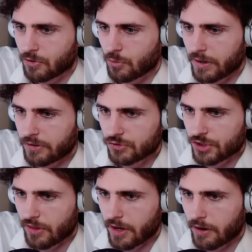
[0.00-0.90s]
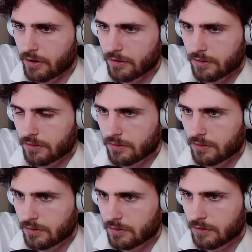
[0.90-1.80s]
Greninja there.
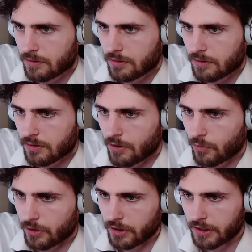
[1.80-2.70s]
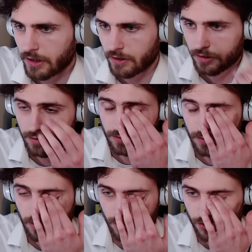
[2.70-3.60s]
I really did.
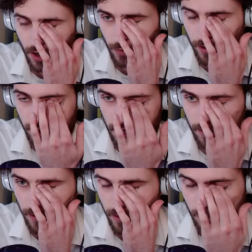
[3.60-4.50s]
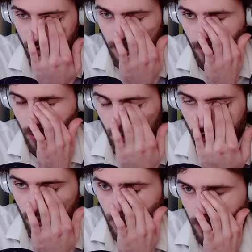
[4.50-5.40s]
Or, sorry, rare candy.
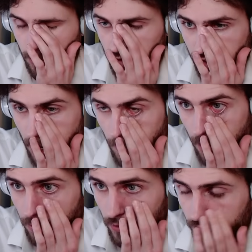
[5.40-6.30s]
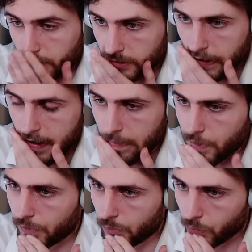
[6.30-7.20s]
Because now my opponent's going to kind of be
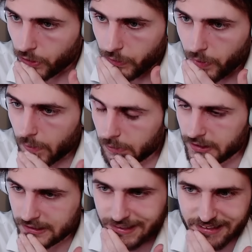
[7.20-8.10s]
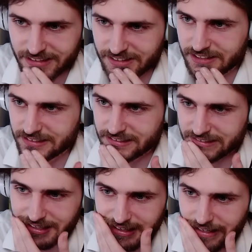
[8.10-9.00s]
able to run away with this. That did
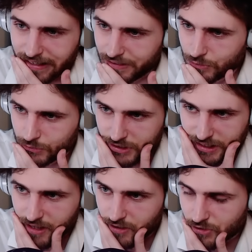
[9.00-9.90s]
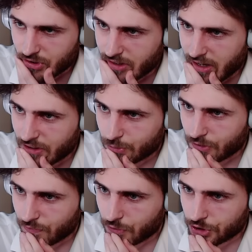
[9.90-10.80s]
suck. Losing the energy
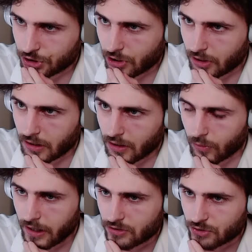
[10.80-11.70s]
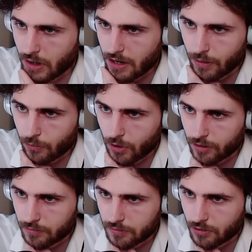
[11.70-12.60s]
attachment for sure. Okay, so how do I want
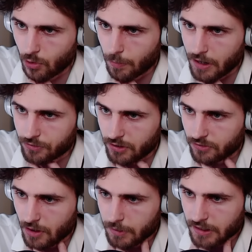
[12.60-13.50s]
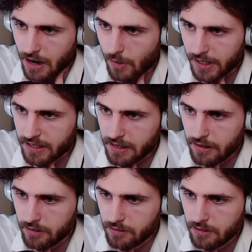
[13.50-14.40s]
to go about this? I mean, now I can't...